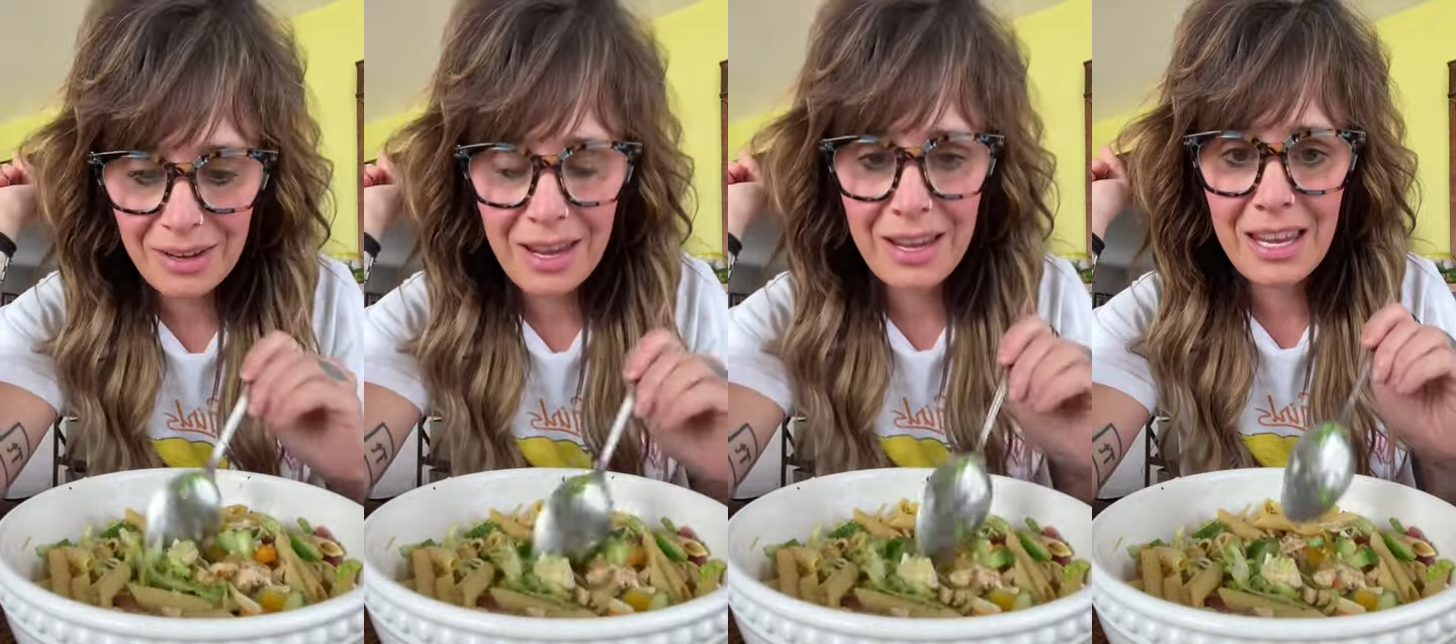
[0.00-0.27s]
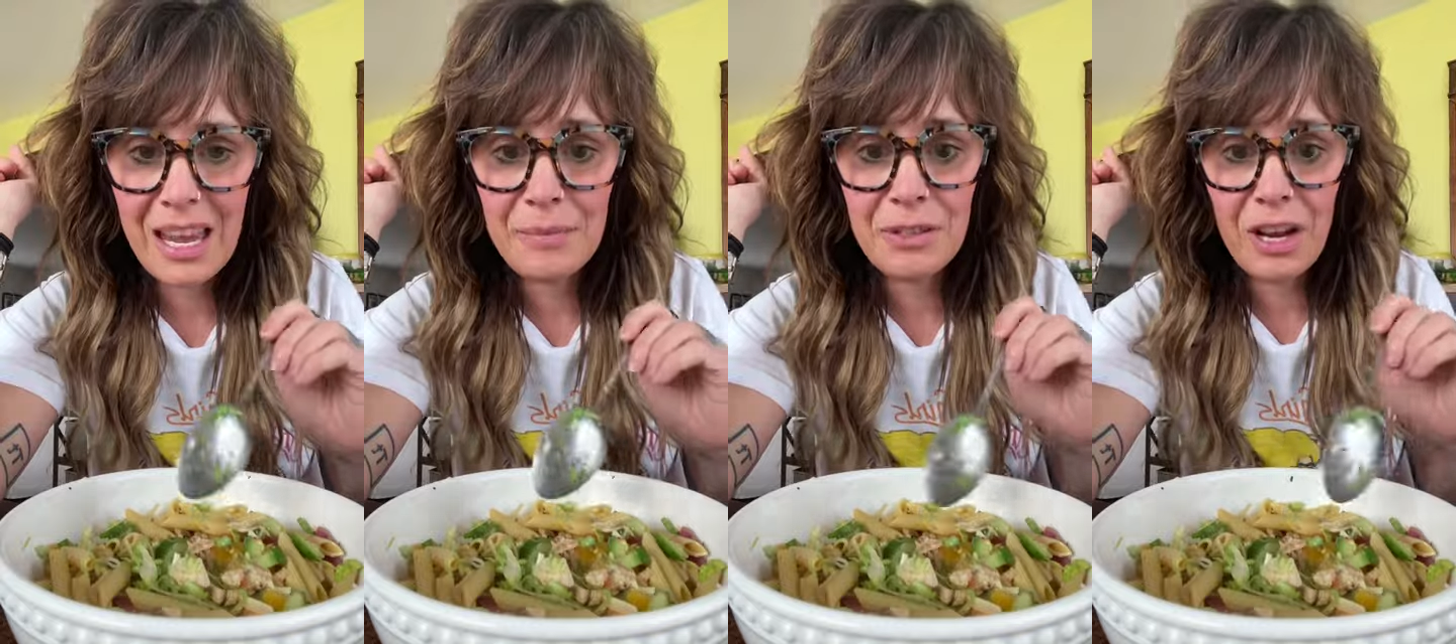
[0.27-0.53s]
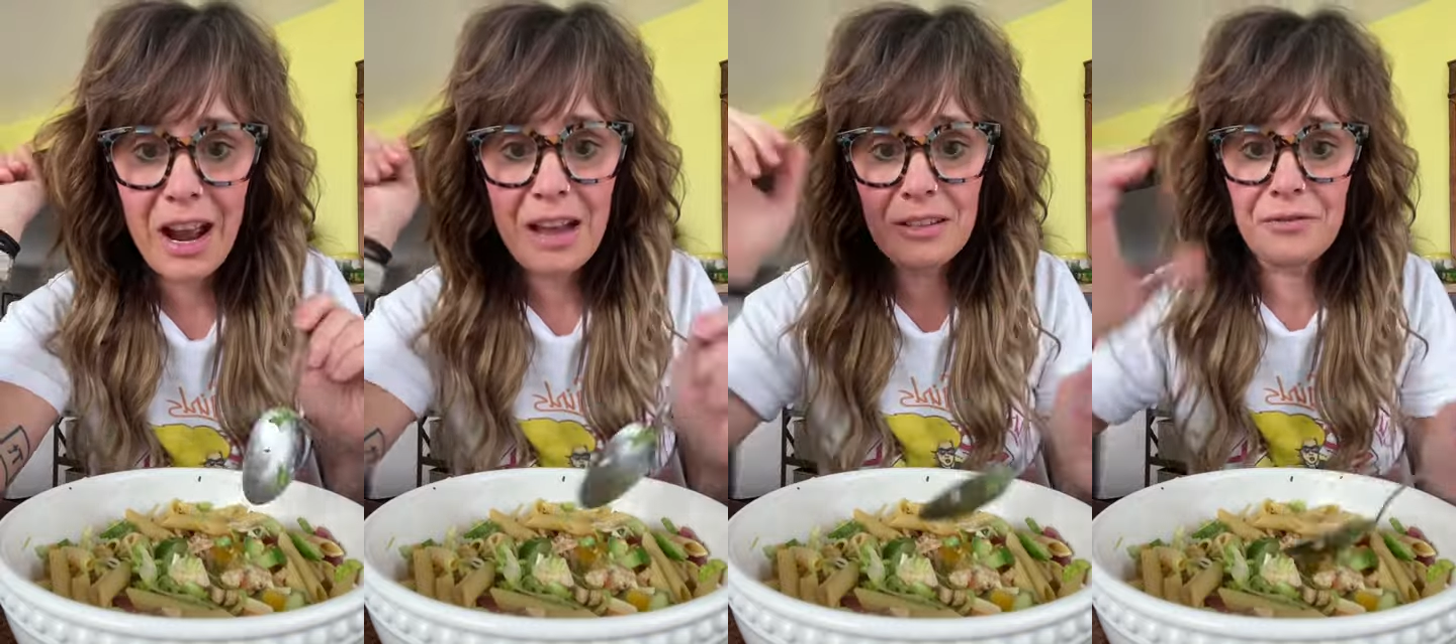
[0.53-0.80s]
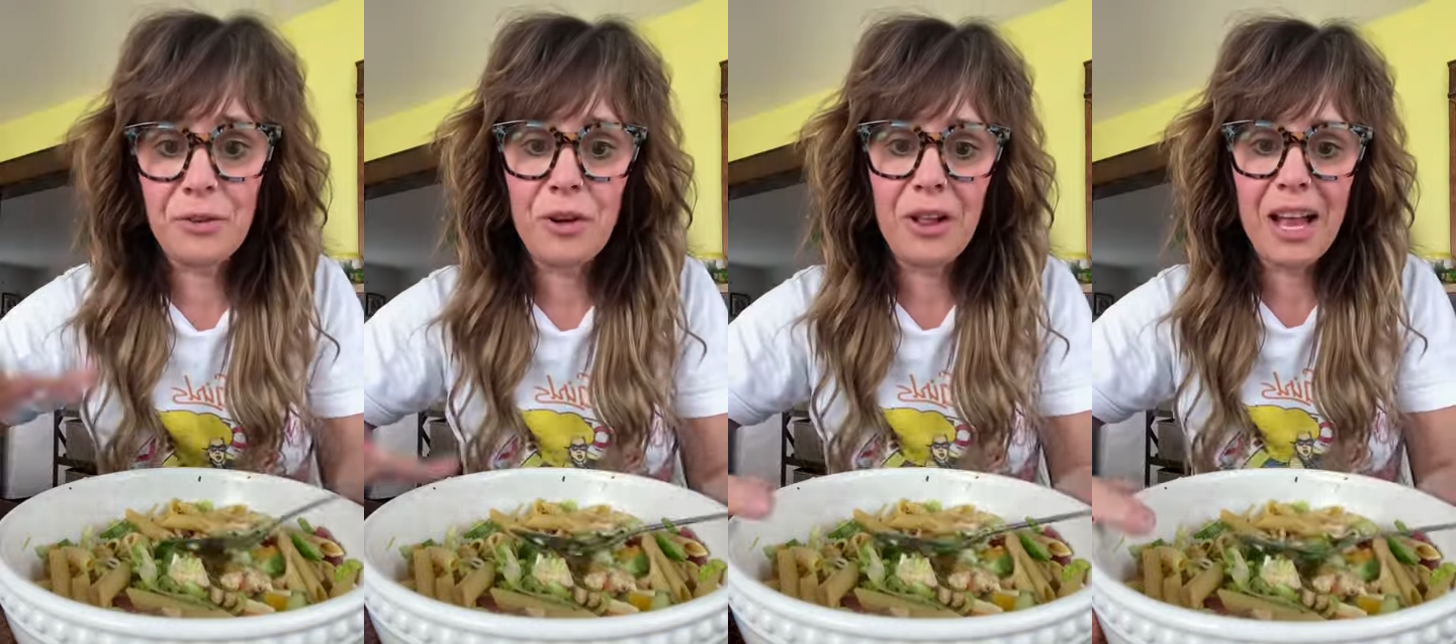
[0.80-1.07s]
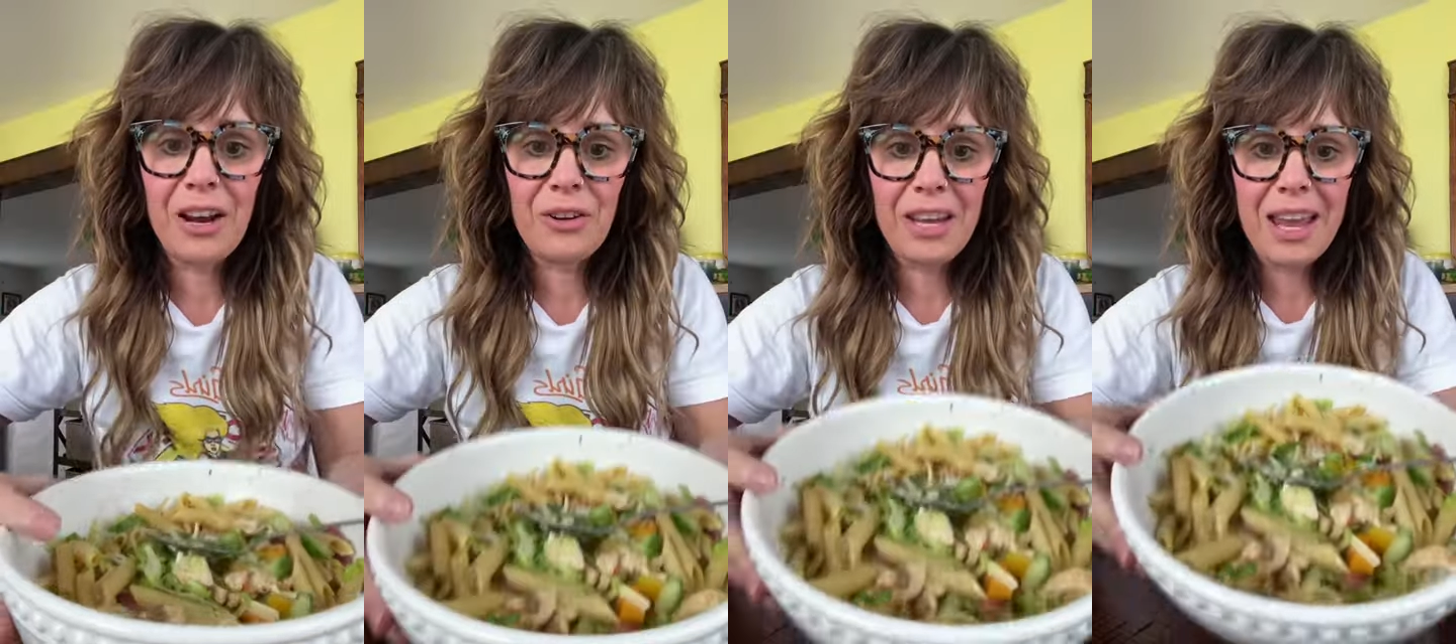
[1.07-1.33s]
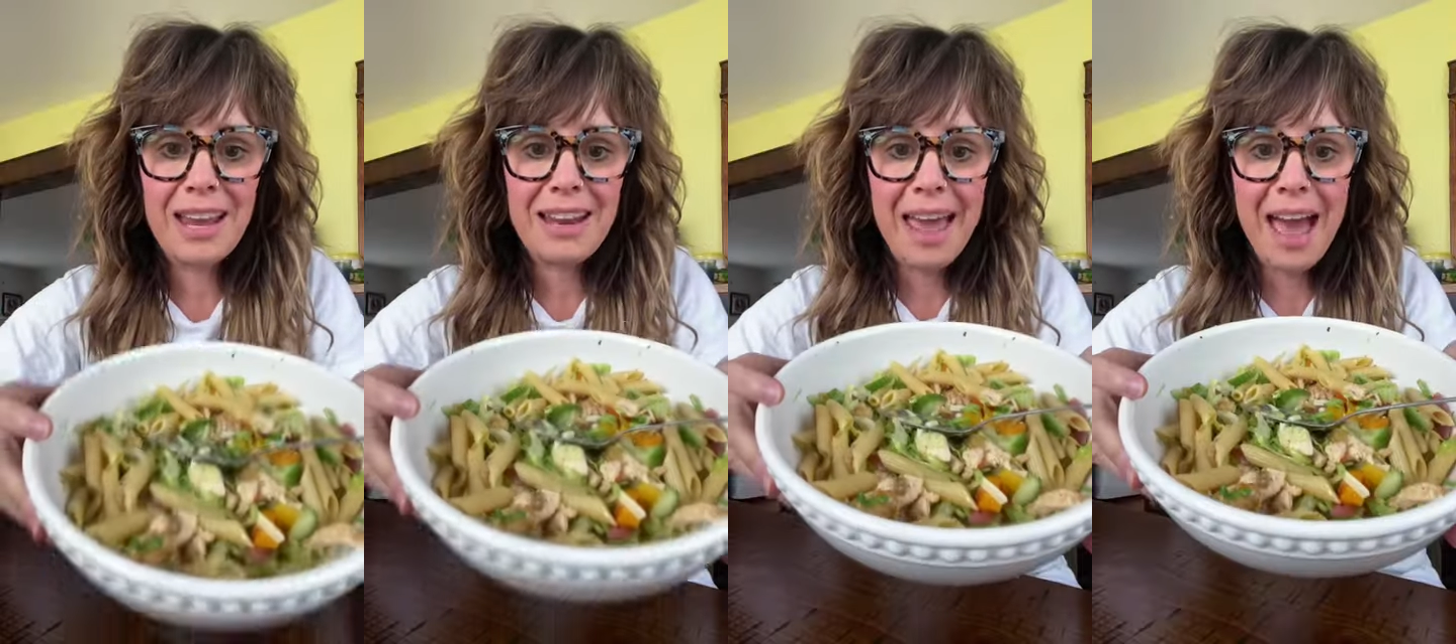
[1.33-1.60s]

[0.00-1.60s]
Okay, keeps your ass full. I already ate